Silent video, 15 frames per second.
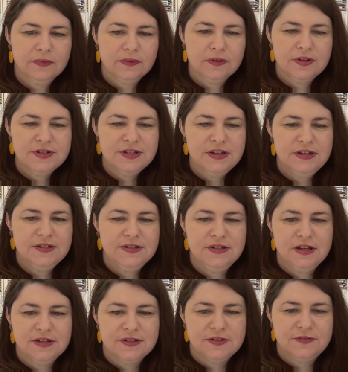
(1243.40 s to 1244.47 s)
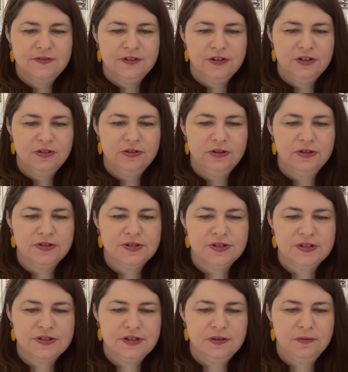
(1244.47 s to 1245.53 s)
Because it is, yes, very close.
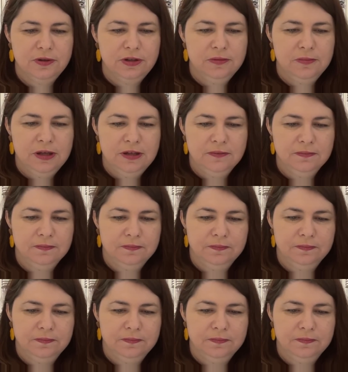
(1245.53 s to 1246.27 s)
I see what you mean.